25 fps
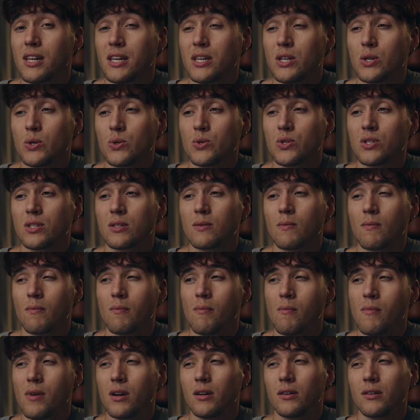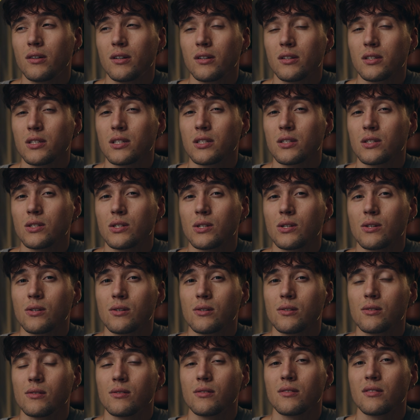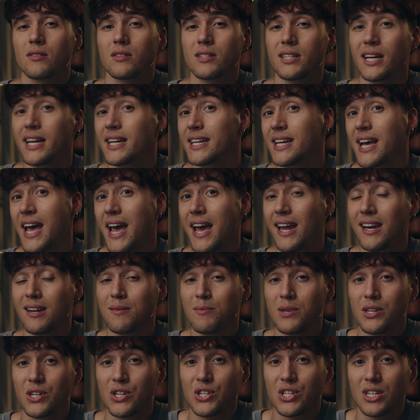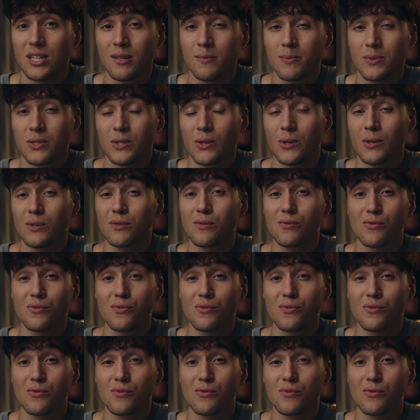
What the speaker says: used mirrors to set enemy ships on